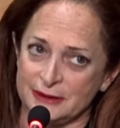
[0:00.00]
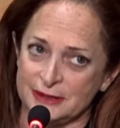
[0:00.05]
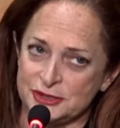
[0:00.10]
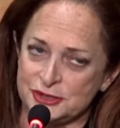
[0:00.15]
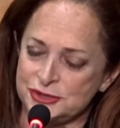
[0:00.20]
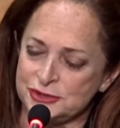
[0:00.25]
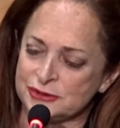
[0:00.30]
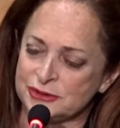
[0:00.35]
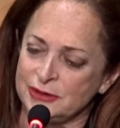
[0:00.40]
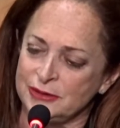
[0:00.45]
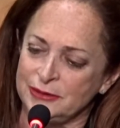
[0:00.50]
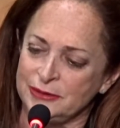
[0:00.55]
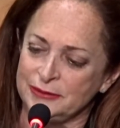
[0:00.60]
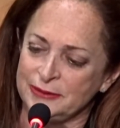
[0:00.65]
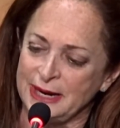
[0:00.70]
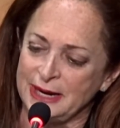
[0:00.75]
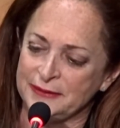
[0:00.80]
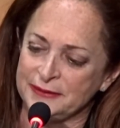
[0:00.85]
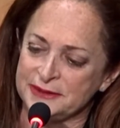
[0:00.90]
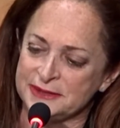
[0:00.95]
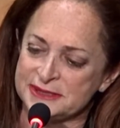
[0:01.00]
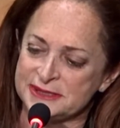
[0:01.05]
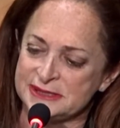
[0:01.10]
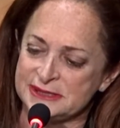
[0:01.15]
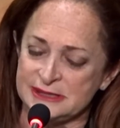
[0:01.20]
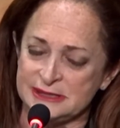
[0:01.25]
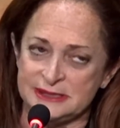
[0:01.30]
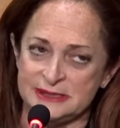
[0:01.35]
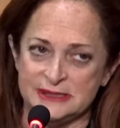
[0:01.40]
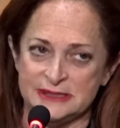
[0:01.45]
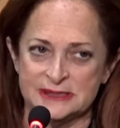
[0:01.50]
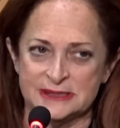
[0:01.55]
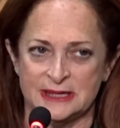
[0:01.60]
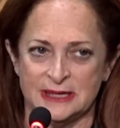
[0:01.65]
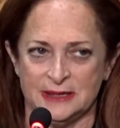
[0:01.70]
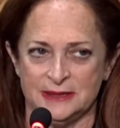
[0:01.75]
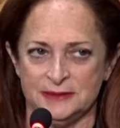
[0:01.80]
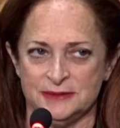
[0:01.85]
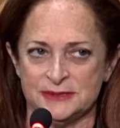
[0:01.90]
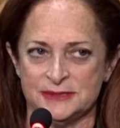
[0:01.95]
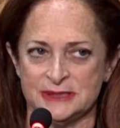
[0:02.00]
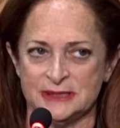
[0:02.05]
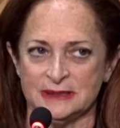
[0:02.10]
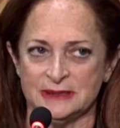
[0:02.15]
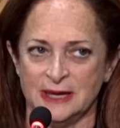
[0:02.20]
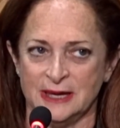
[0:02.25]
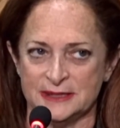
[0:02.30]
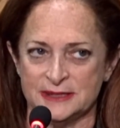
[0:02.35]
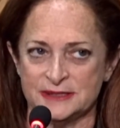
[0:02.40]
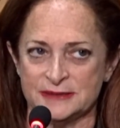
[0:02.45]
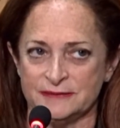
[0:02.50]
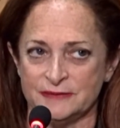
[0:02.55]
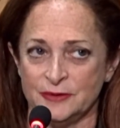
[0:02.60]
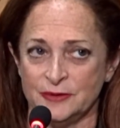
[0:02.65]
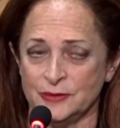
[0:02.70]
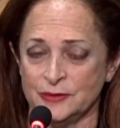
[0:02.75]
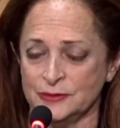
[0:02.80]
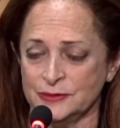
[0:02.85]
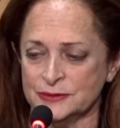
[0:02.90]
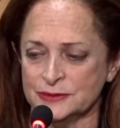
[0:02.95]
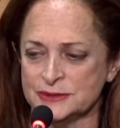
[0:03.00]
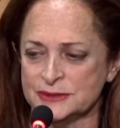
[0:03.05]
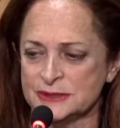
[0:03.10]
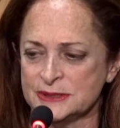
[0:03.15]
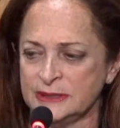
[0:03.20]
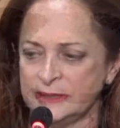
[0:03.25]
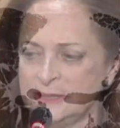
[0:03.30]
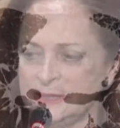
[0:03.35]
As you go around this CT scan, you see lots of holes.